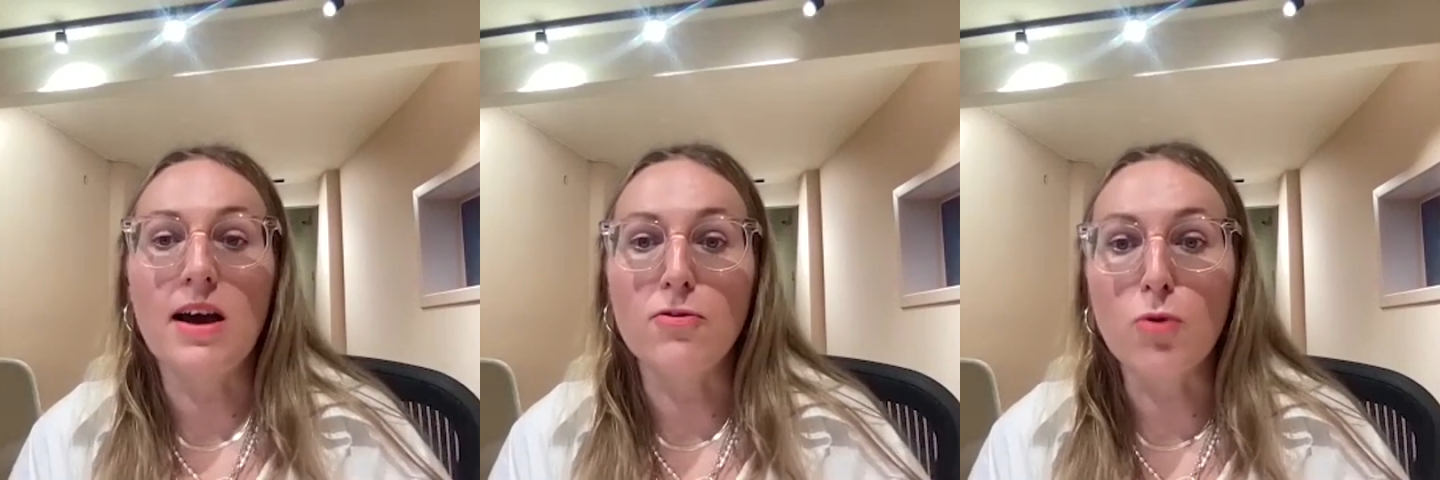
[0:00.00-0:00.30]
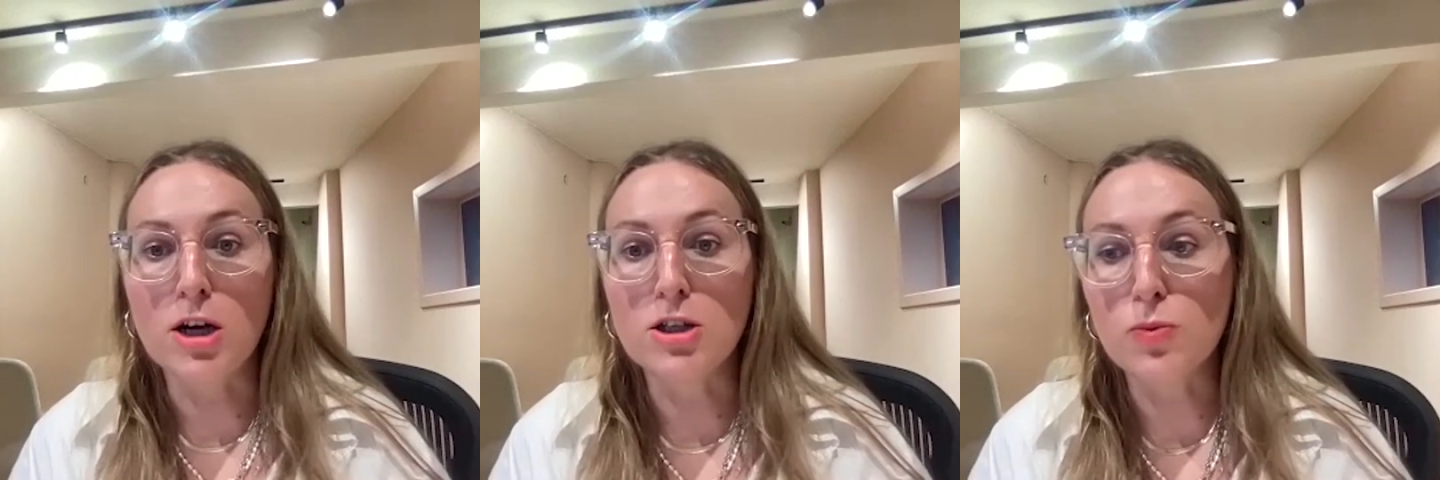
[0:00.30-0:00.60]
have
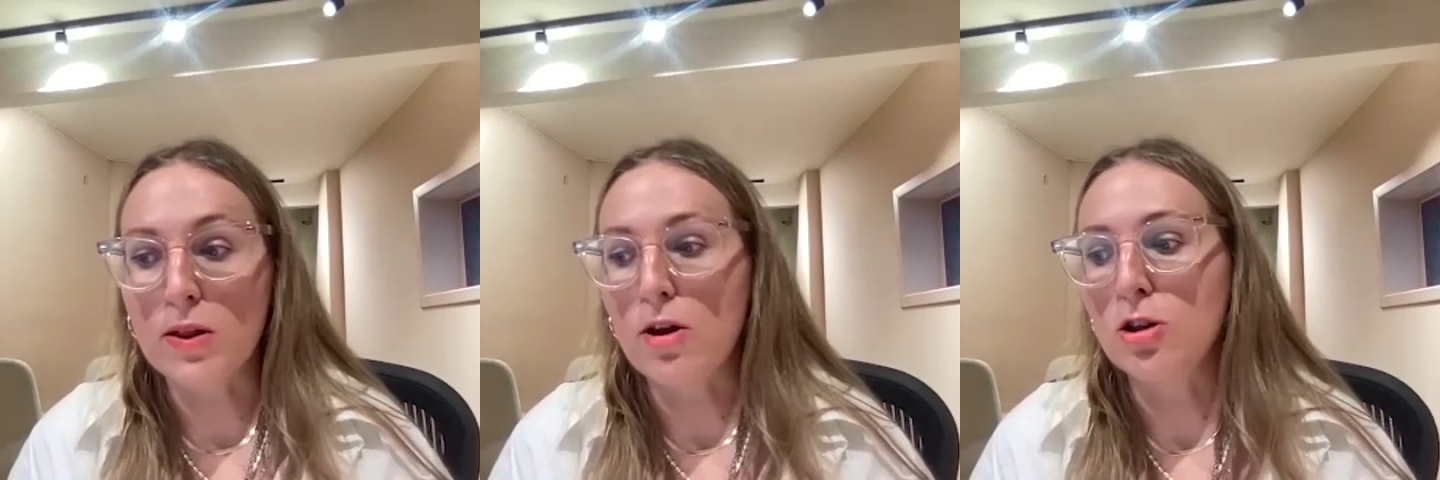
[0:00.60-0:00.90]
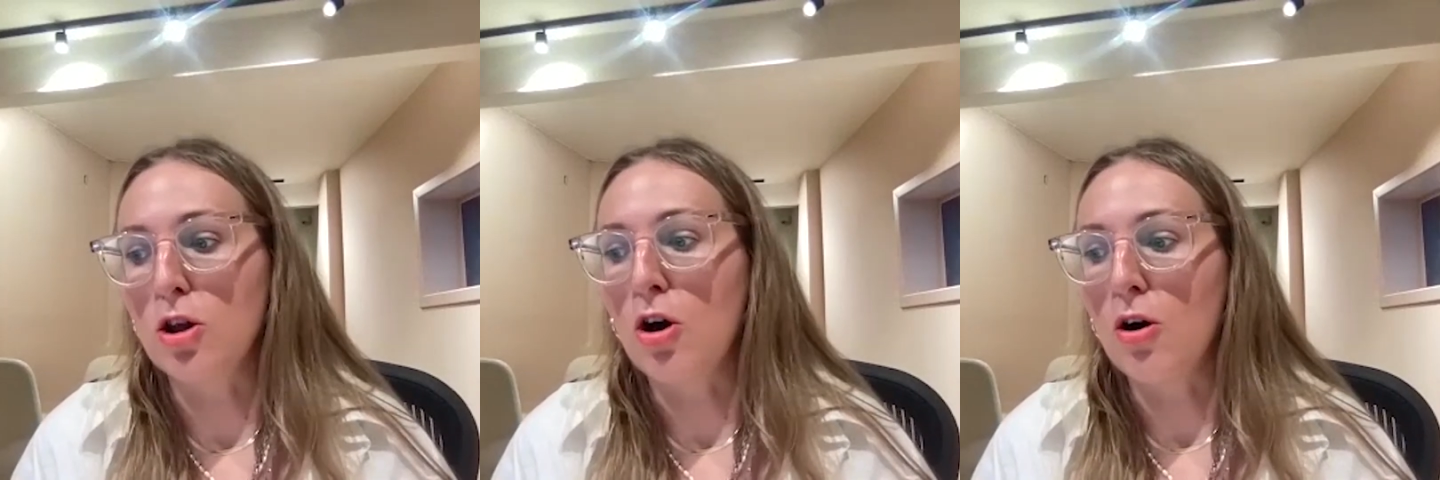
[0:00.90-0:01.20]
worked with
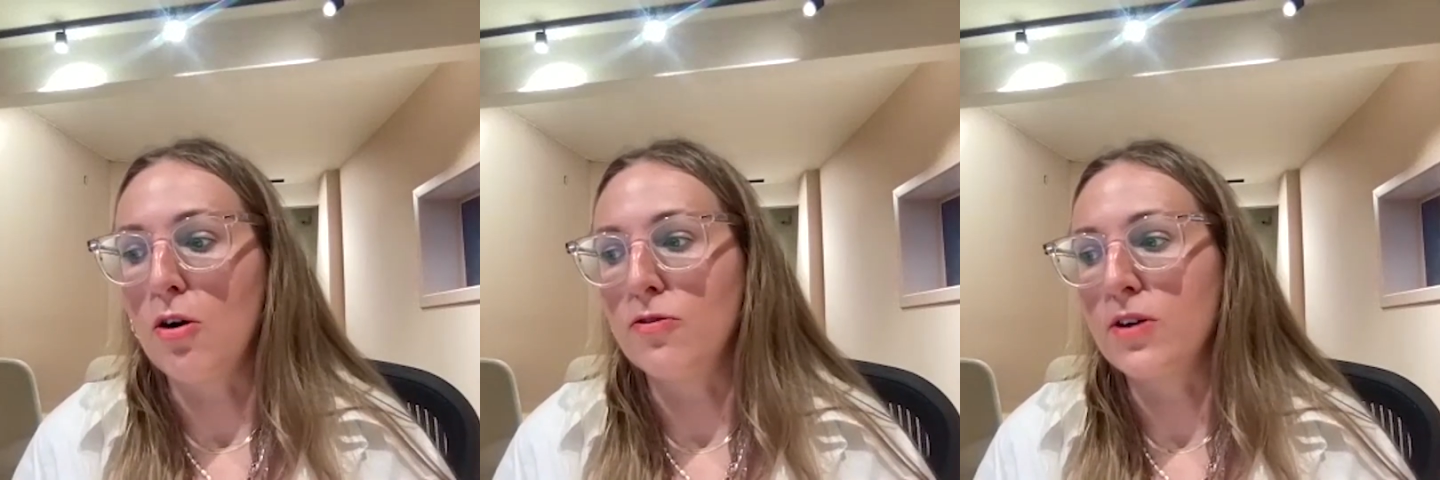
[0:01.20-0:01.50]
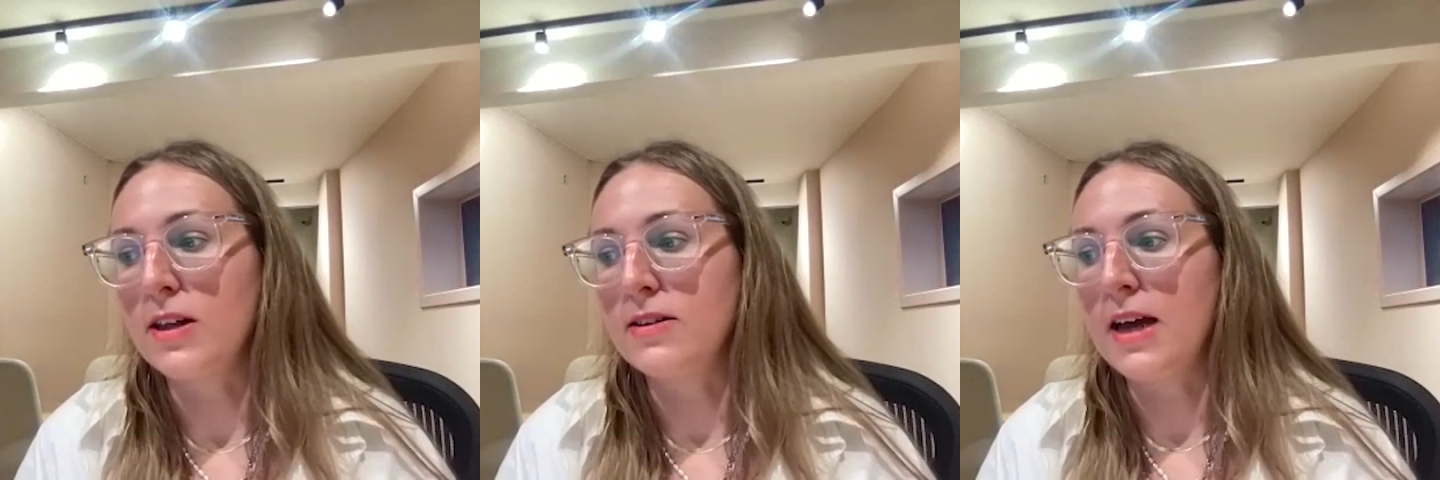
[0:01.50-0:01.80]
a lot of
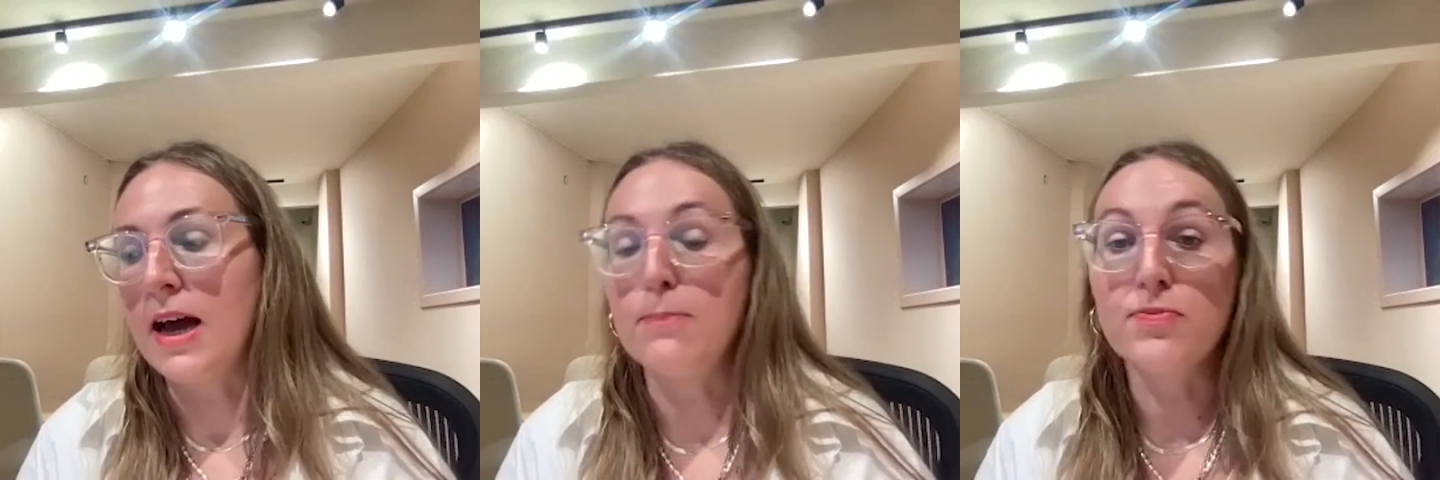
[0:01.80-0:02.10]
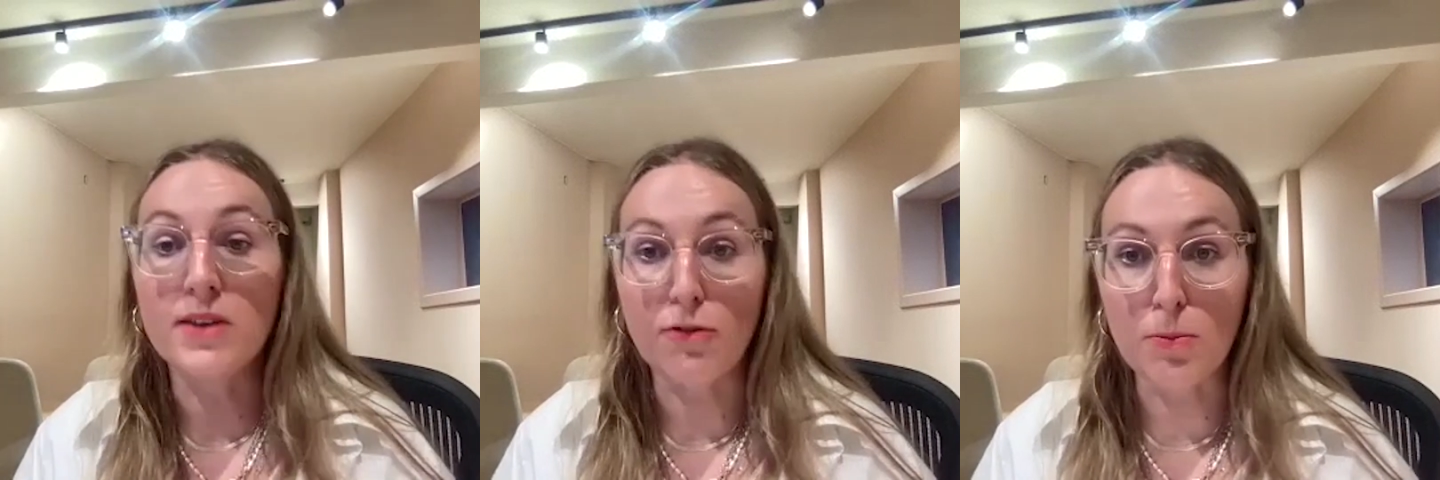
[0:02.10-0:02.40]

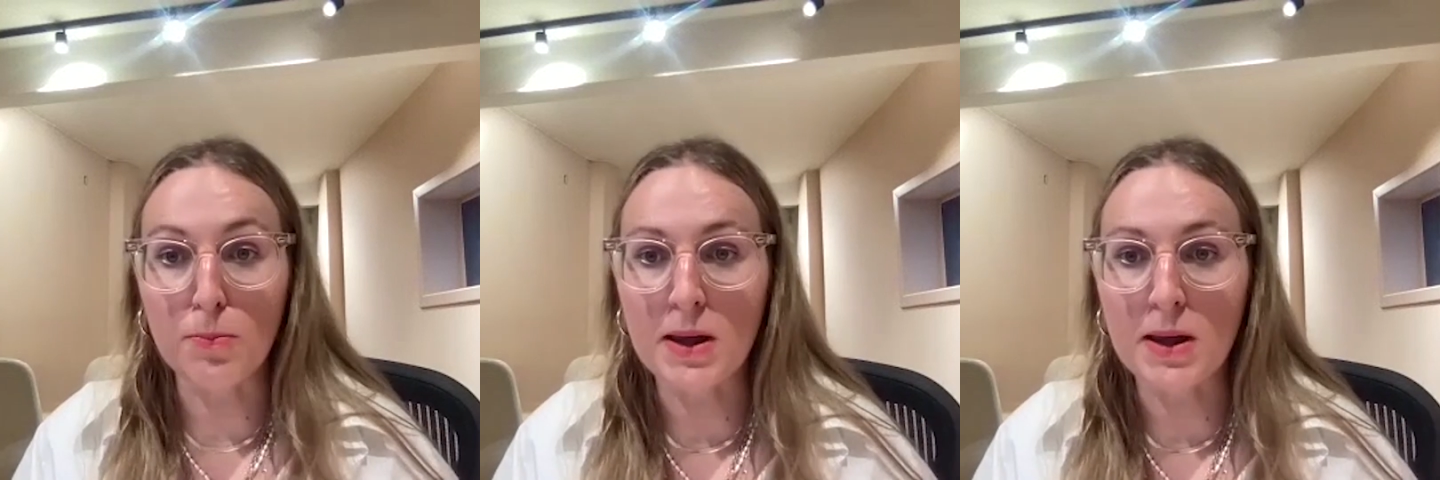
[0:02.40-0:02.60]
different